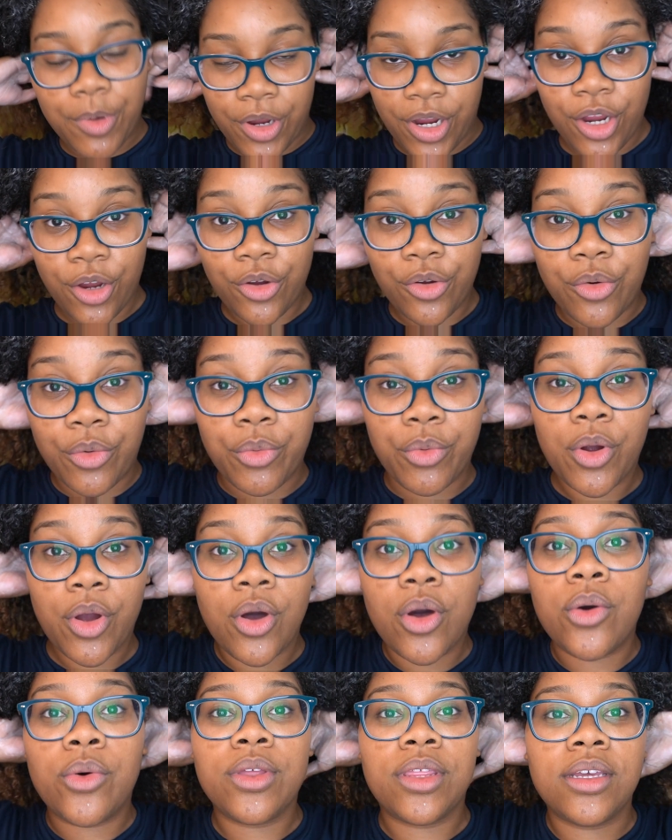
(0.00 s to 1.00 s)
your hair
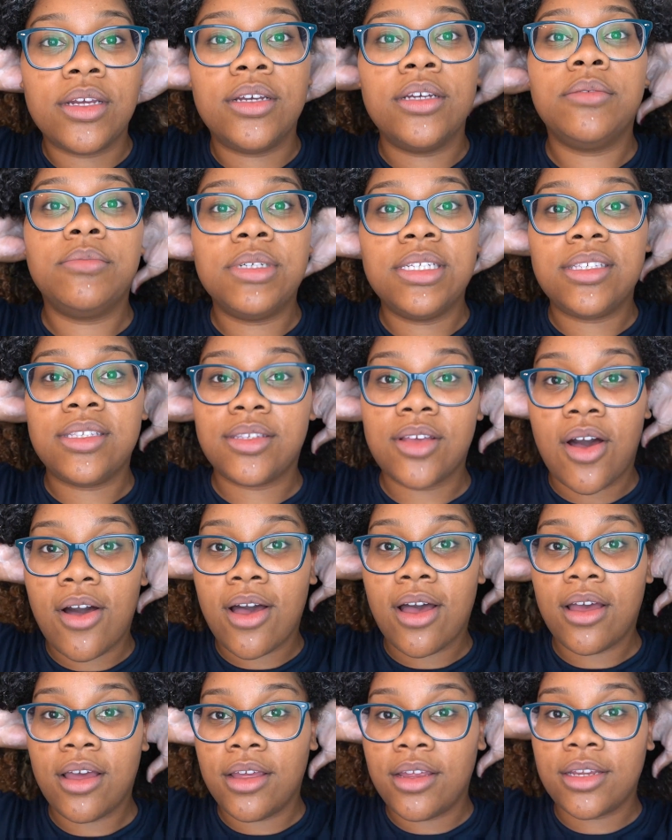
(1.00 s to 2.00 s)
grow with a good
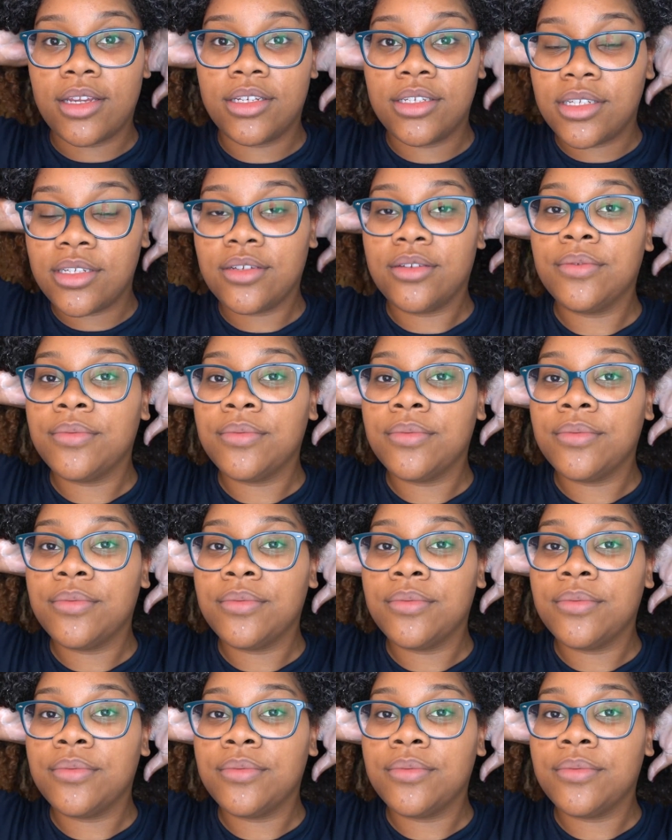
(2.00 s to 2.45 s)
massage.